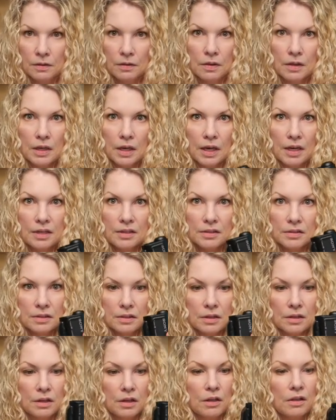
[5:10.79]
The
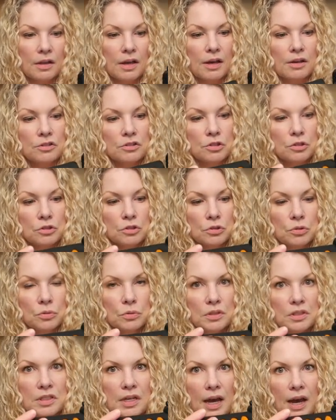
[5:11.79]
case allows you
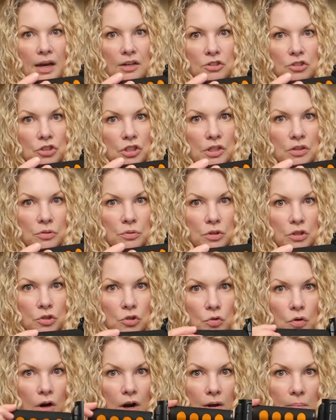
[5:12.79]
to attach either a
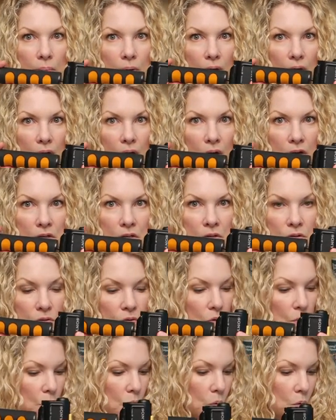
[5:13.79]
tripod
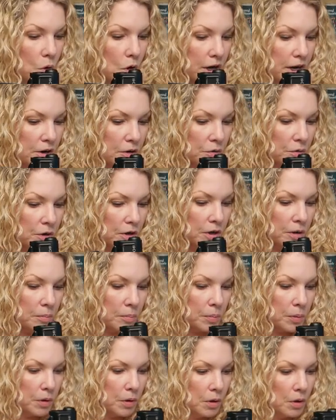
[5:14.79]
or a
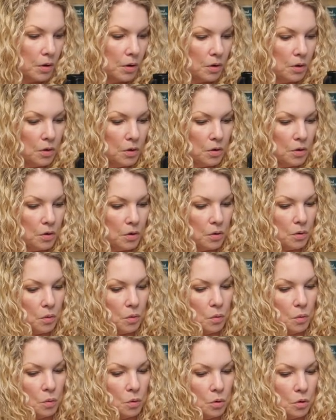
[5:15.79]
grip
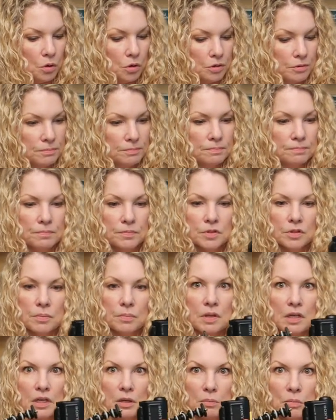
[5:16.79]
or
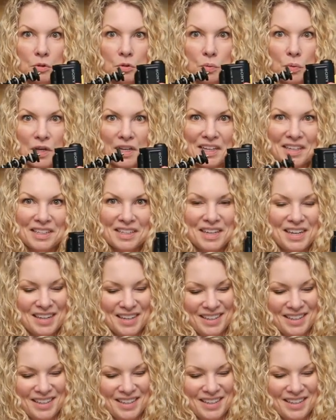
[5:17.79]
something in between.